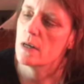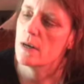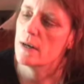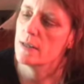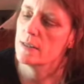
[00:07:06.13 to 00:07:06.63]

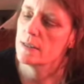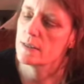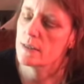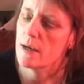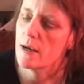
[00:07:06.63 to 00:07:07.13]

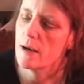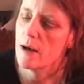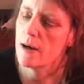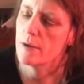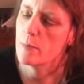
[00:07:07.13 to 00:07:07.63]
eyes
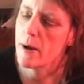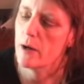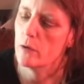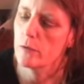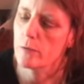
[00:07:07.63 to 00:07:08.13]
and a
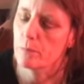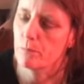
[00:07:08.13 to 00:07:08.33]
mouth.